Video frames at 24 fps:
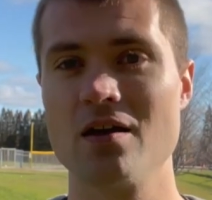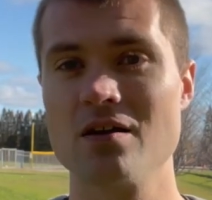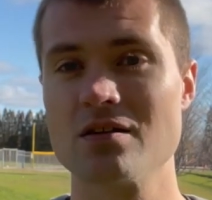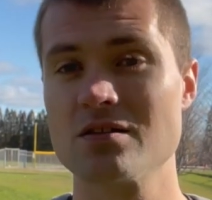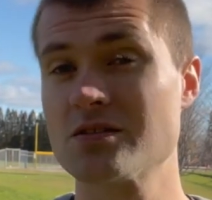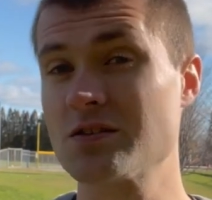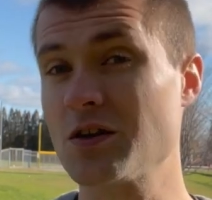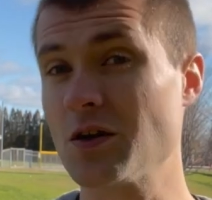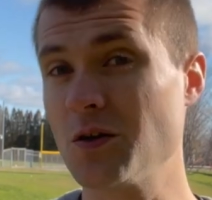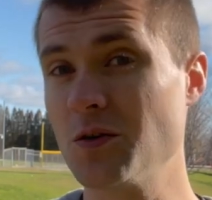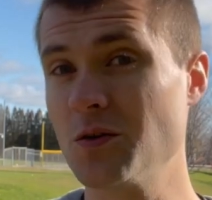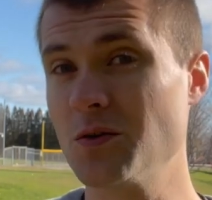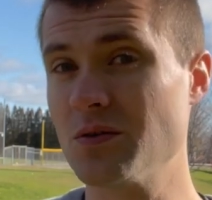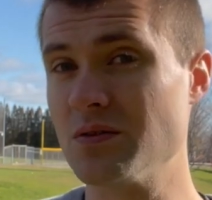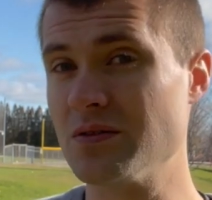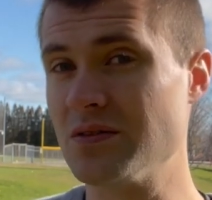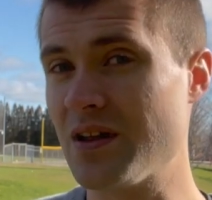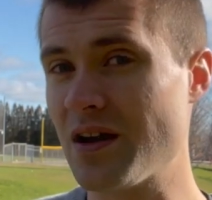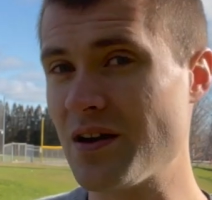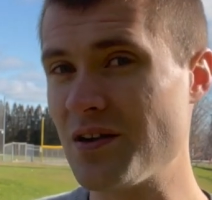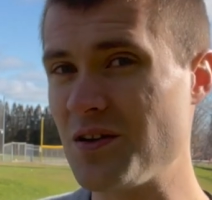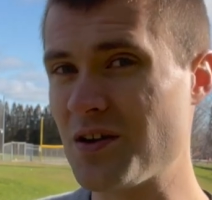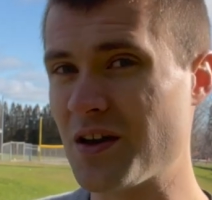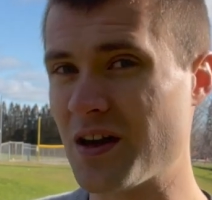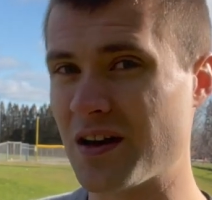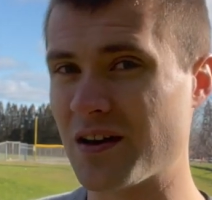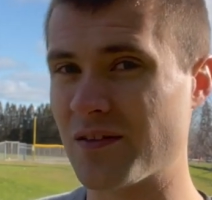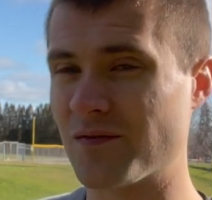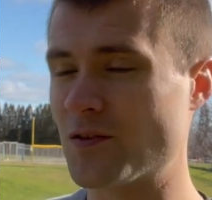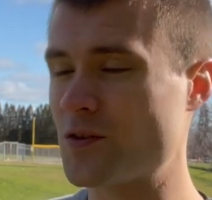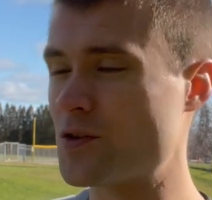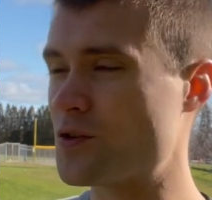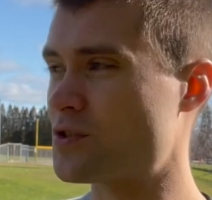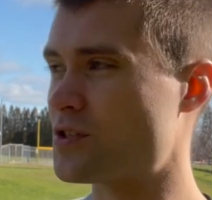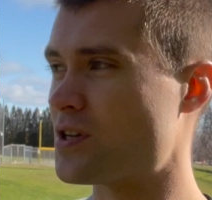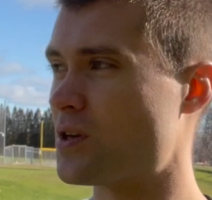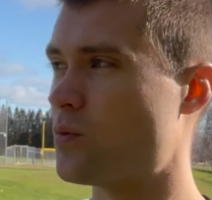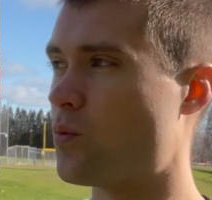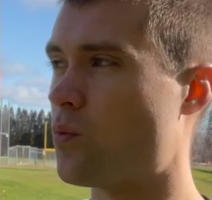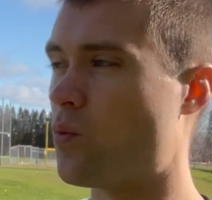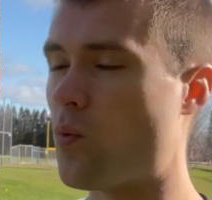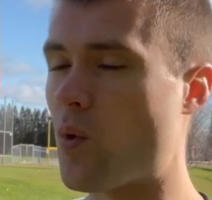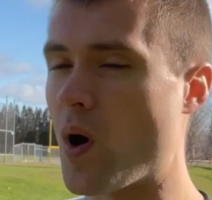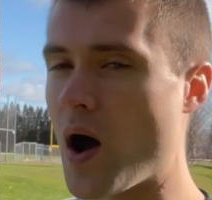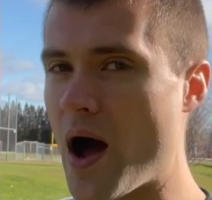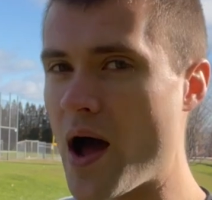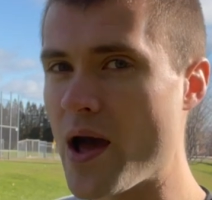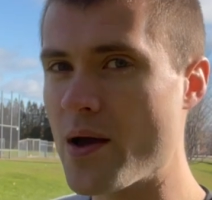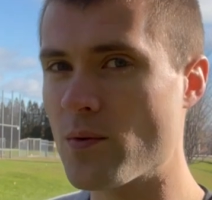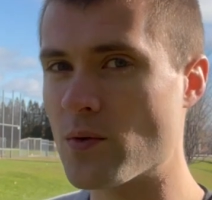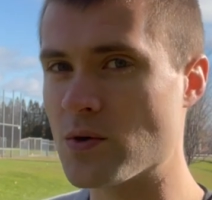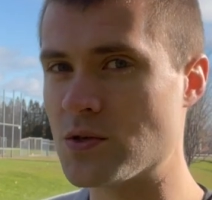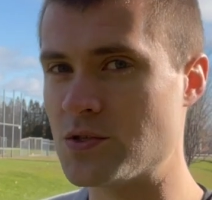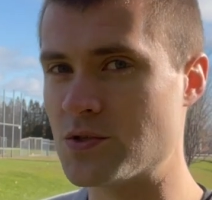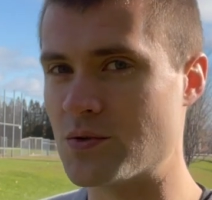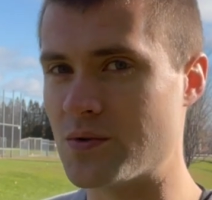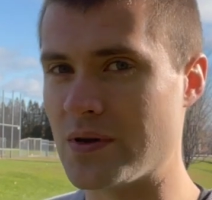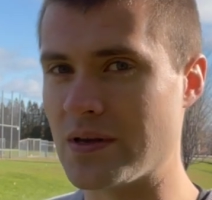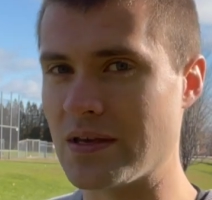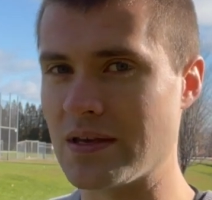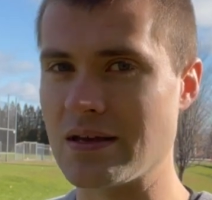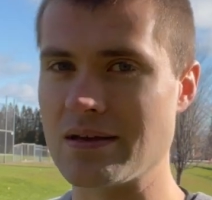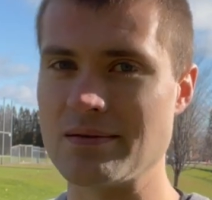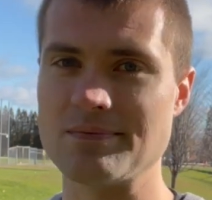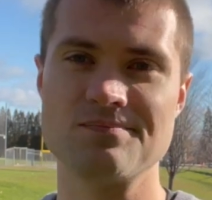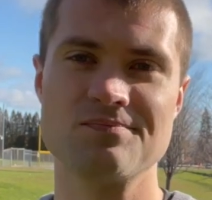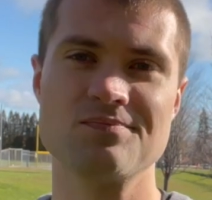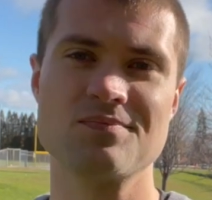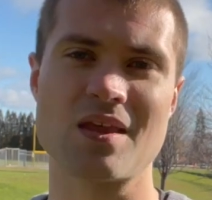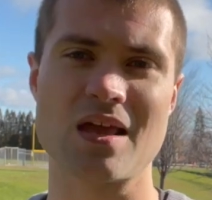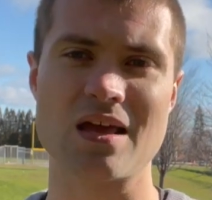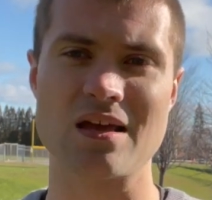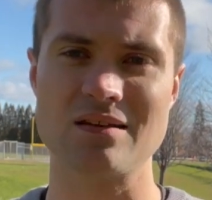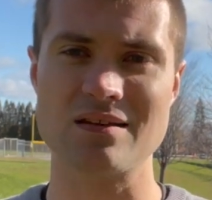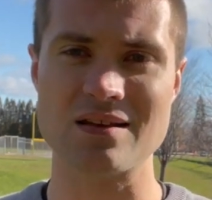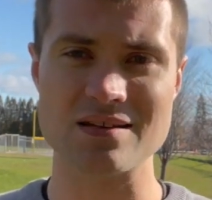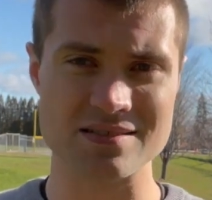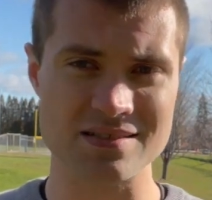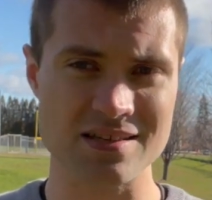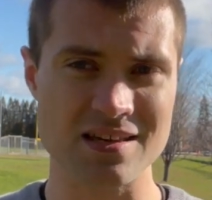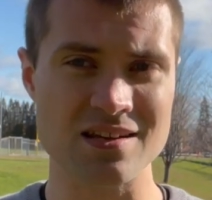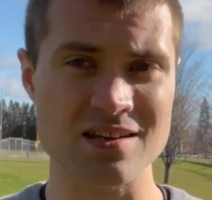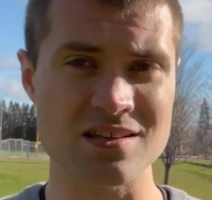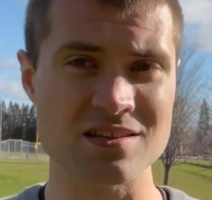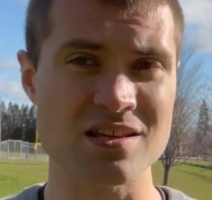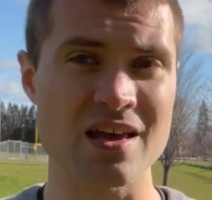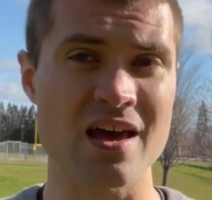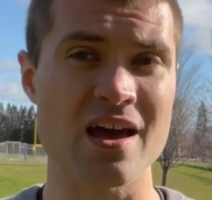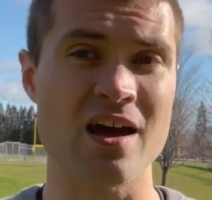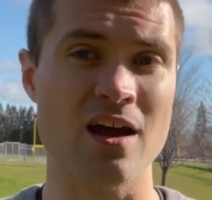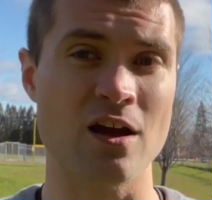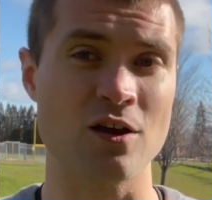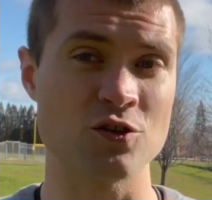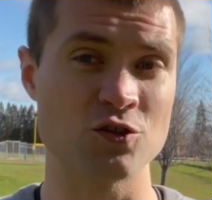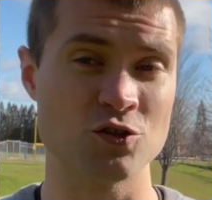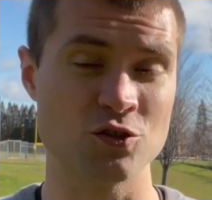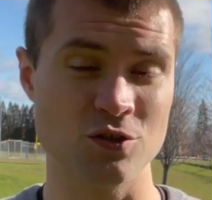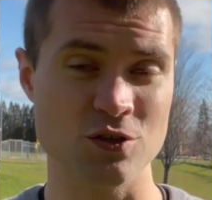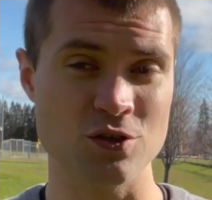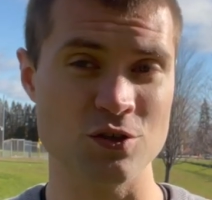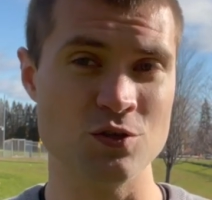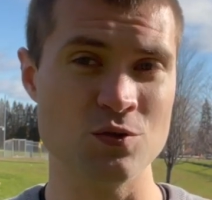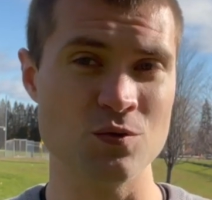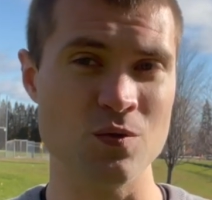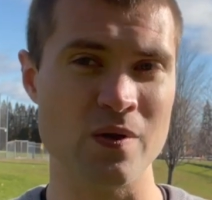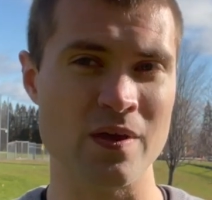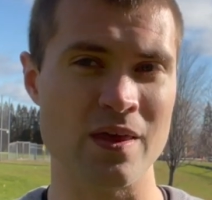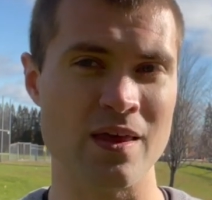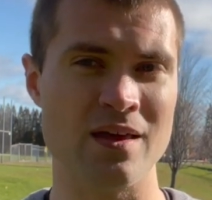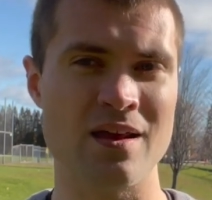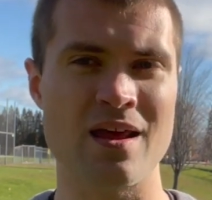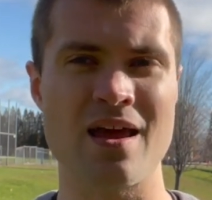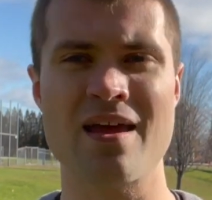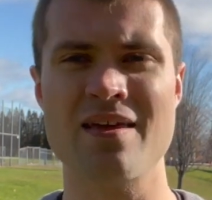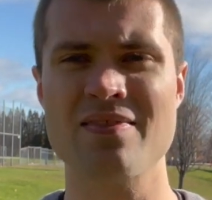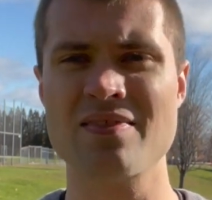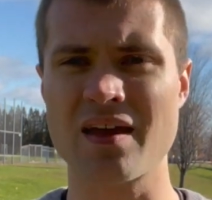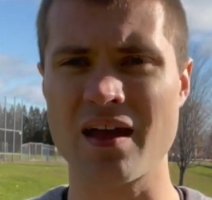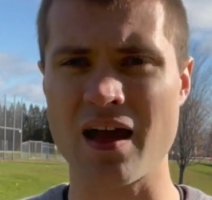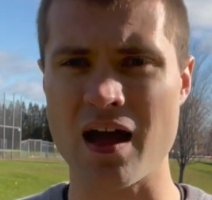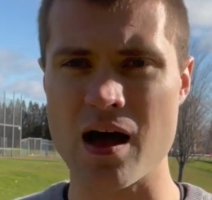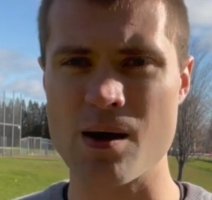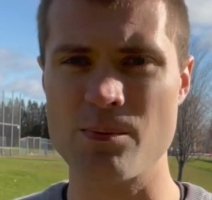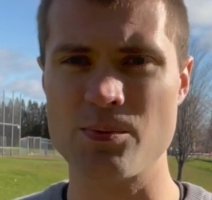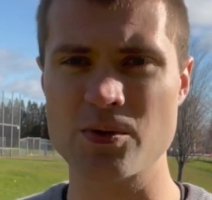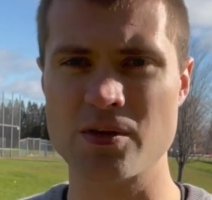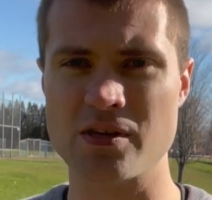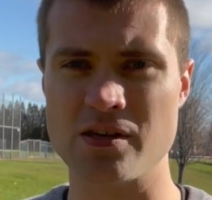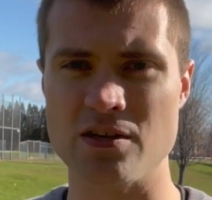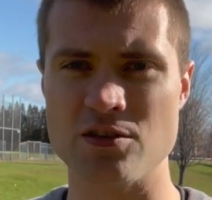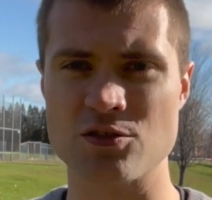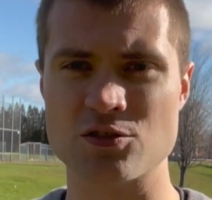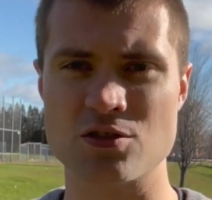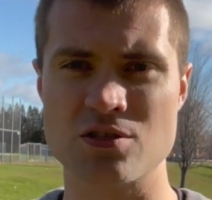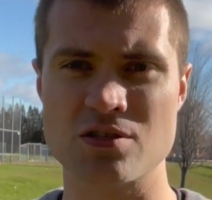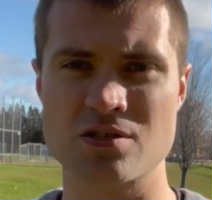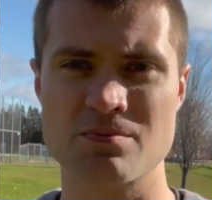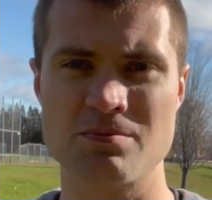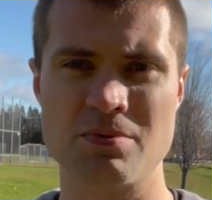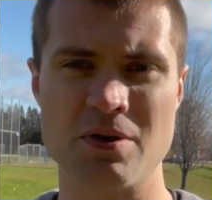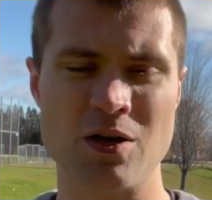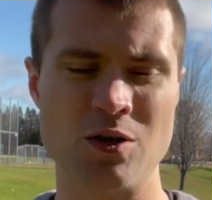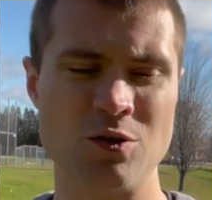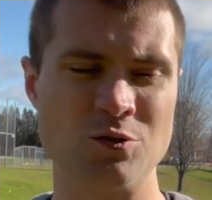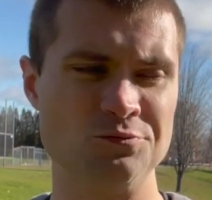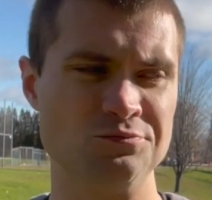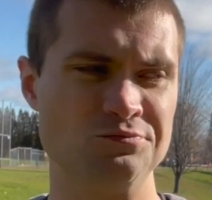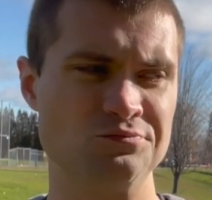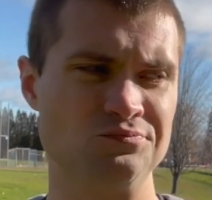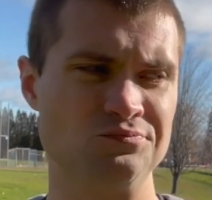So now you kind of understand why we're doing it. Let's get into actually doing it and the complications about